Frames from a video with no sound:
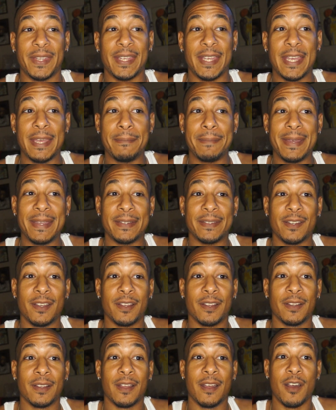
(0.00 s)
Emmett,
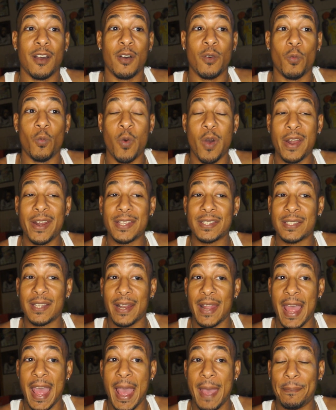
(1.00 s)
what is
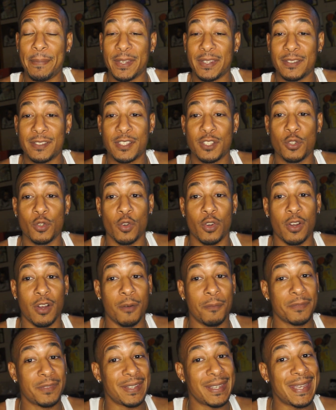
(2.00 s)
gonna happen
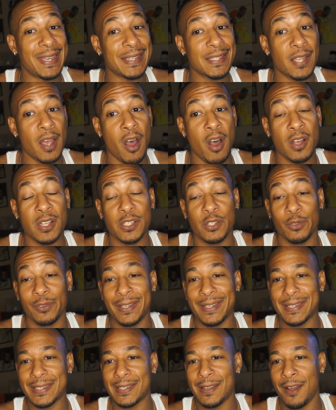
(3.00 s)
to his hustle
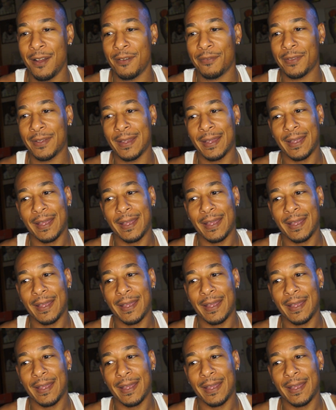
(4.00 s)
and stuff?